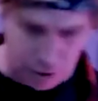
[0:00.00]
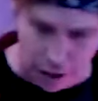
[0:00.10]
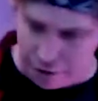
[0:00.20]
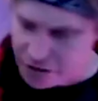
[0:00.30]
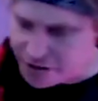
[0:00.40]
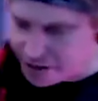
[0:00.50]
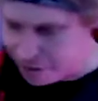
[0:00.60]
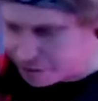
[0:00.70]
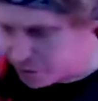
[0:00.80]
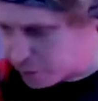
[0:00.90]
Uh, this
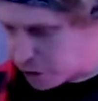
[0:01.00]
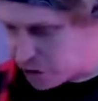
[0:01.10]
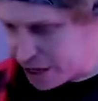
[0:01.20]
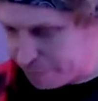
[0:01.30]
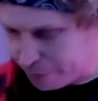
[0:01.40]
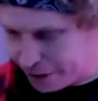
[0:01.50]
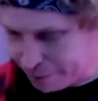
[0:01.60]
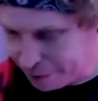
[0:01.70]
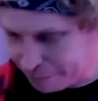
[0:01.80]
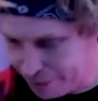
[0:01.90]
uh, first sample that
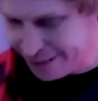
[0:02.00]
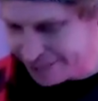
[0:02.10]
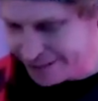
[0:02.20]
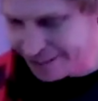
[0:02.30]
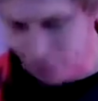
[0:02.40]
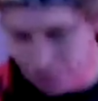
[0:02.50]
I'm going to play is an